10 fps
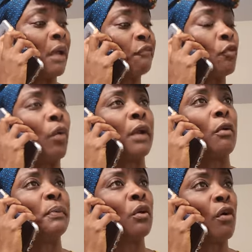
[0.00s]
If you want
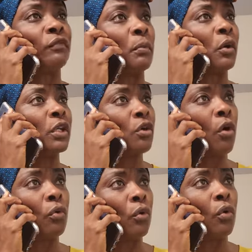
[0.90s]
to be comfortable in
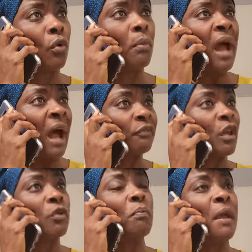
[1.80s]
your own home
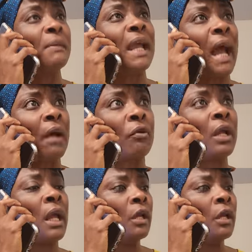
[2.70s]
after you made me angry,